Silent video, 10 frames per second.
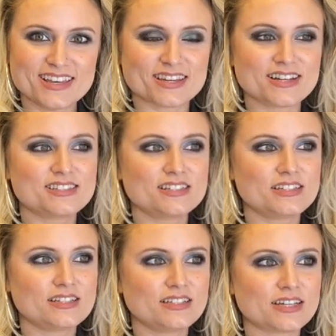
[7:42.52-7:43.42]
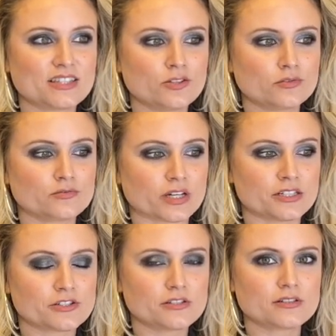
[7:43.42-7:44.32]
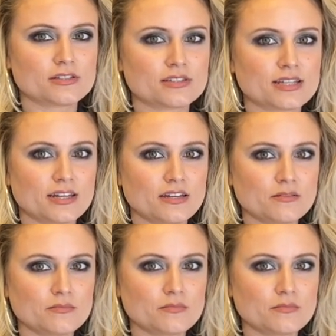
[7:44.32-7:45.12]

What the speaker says: That's at the old Rangers Stadium.